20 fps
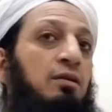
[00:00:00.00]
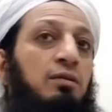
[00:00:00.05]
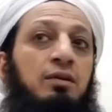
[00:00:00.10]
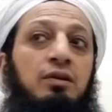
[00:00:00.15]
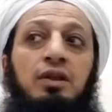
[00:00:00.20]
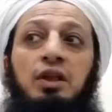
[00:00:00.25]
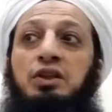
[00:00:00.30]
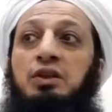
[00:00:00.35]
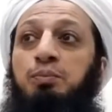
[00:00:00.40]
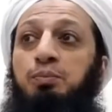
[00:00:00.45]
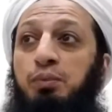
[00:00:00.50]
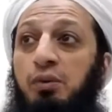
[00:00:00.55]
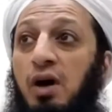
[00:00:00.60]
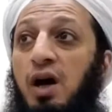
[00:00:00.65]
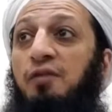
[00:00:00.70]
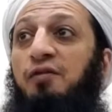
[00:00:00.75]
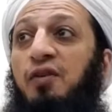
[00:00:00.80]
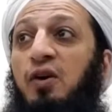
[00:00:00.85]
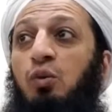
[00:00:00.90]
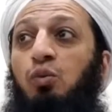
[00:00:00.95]
this
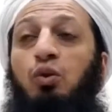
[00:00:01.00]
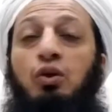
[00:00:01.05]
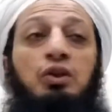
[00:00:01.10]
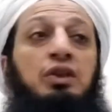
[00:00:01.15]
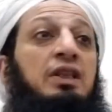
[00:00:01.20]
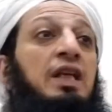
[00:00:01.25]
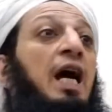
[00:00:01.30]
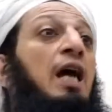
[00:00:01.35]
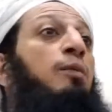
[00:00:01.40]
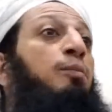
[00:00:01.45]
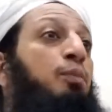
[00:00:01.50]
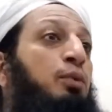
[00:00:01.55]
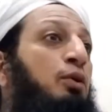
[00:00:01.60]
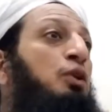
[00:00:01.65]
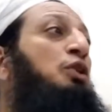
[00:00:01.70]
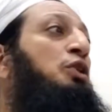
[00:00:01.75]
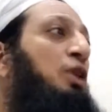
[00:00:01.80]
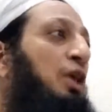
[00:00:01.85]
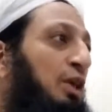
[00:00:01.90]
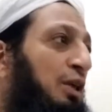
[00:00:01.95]
prophet will start
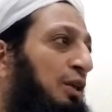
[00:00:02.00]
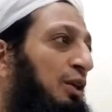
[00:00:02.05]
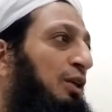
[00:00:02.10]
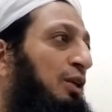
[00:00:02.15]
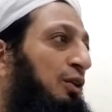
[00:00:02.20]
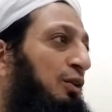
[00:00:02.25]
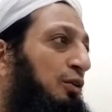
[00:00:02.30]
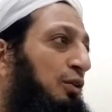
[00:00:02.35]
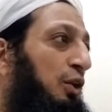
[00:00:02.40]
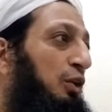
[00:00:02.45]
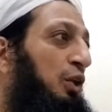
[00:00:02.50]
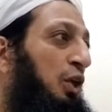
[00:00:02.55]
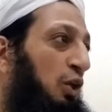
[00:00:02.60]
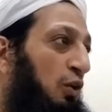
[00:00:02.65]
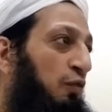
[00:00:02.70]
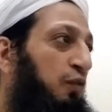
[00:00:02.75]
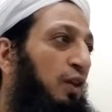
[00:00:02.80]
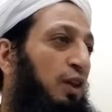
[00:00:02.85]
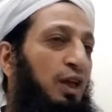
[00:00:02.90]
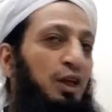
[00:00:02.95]
preaching the deen
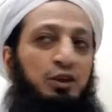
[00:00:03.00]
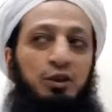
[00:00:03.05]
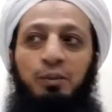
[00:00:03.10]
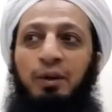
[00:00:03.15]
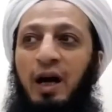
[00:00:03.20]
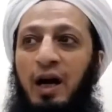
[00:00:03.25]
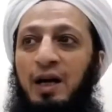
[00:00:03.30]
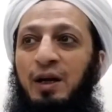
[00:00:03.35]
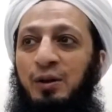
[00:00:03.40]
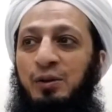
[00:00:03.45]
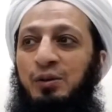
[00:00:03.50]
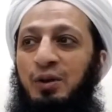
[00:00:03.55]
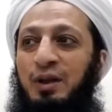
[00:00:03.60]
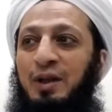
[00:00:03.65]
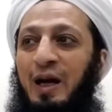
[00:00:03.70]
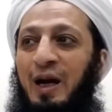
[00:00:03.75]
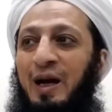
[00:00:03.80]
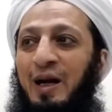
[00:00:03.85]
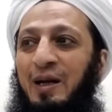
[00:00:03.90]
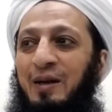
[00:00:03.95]
of Allah subhanahu wa
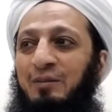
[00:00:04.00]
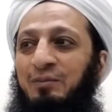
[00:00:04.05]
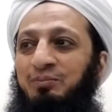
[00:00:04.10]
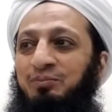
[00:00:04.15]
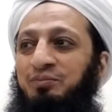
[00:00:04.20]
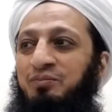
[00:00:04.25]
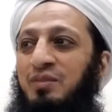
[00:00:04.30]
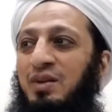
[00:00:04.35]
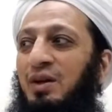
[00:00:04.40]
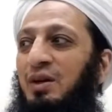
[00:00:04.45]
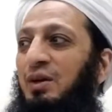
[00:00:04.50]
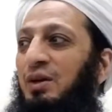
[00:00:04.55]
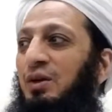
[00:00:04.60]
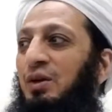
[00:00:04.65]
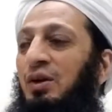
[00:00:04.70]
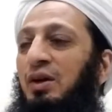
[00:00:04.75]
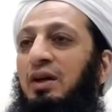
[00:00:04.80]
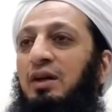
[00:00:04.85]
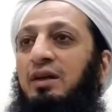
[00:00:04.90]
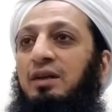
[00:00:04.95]
ta'ala
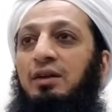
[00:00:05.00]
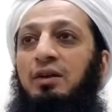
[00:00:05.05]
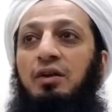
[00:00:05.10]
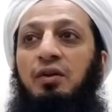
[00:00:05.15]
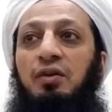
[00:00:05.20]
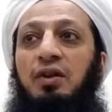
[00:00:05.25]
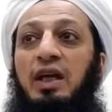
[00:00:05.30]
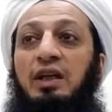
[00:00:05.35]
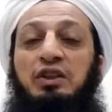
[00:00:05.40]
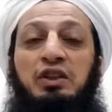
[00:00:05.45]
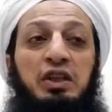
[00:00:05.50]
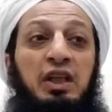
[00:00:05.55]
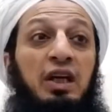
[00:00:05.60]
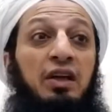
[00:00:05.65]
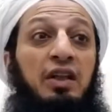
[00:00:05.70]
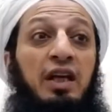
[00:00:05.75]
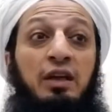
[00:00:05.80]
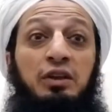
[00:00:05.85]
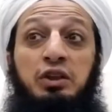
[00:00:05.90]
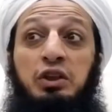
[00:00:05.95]
they see
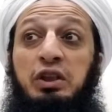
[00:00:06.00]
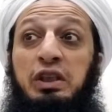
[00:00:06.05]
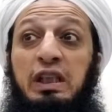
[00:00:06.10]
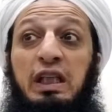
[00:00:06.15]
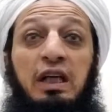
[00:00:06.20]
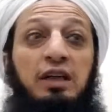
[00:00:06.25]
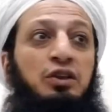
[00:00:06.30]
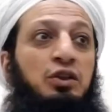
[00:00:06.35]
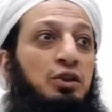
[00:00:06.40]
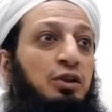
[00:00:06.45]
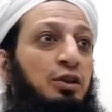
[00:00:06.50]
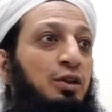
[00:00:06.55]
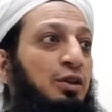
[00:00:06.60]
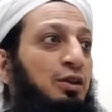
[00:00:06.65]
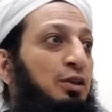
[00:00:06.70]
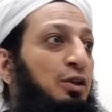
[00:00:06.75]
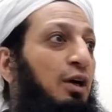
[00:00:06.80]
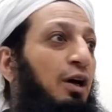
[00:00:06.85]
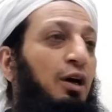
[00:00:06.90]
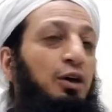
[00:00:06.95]
their seats
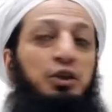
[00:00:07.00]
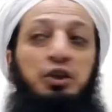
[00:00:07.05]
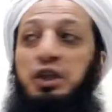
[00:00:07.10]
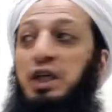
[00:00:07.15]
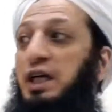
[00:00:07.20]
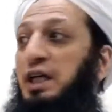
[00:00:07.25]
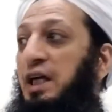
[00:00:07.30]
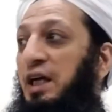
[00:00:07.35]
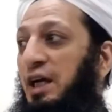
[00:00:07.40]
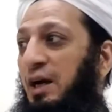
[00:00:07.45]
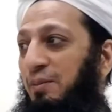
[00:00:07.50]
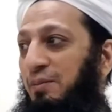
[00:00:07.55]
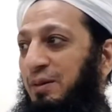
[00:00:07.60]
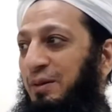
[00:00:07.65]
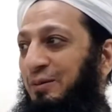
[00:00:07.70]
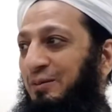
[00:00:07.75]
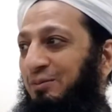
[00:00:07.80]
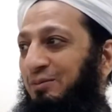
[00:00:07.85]
are shaking up